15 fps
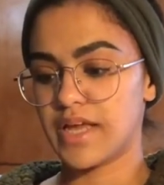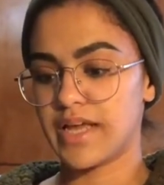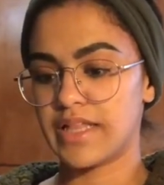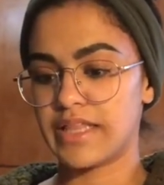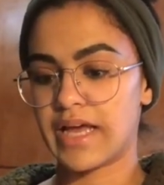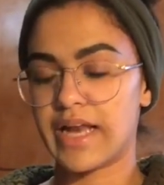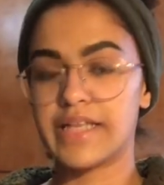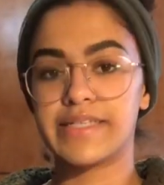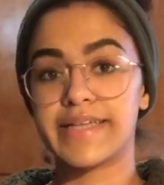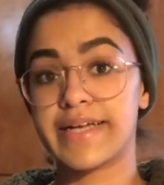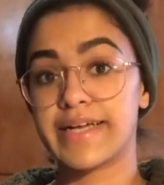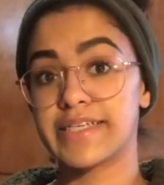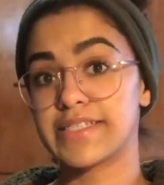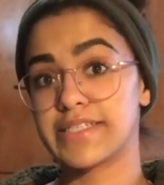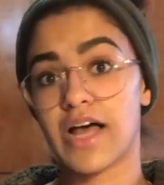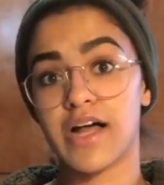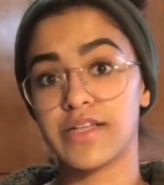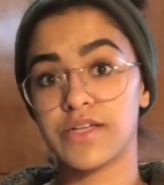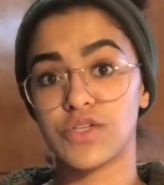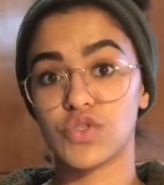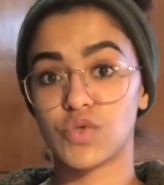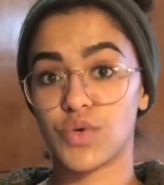and that is like a
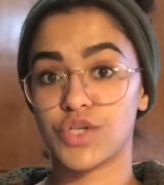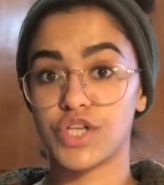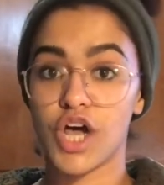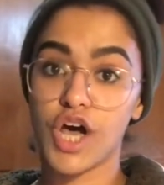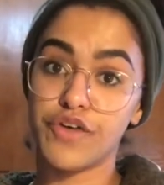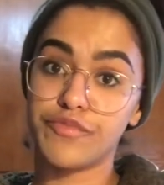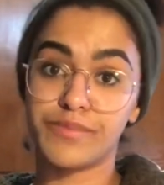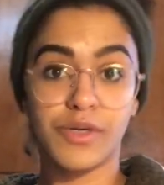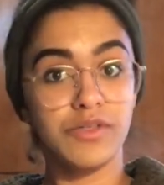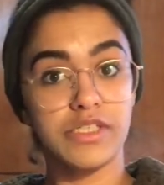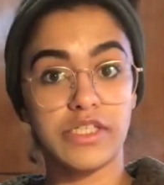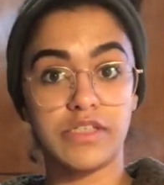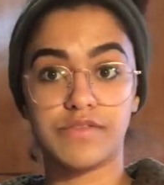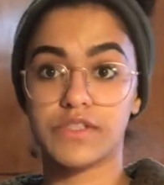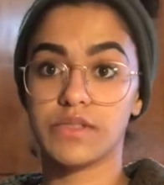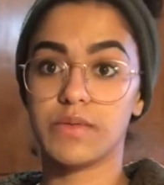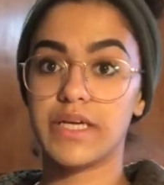solid source of protein for the